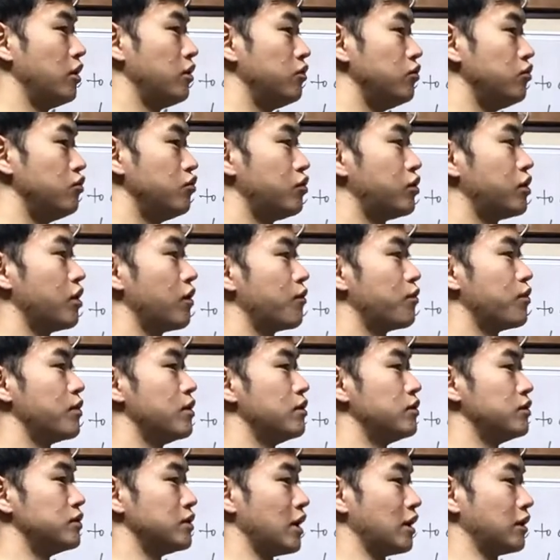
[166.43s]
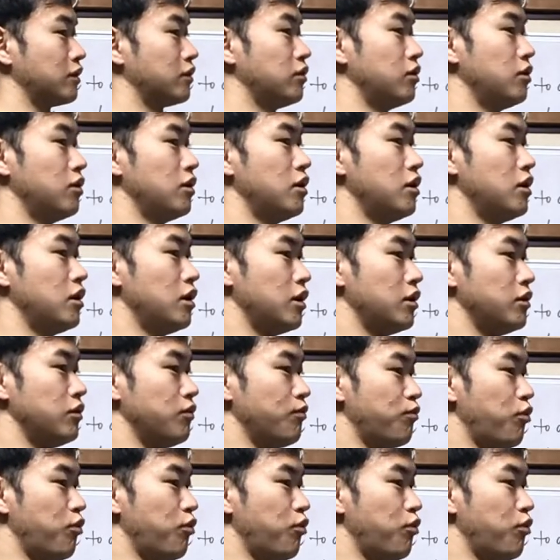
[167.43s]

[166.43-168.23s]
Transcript: you can feel that the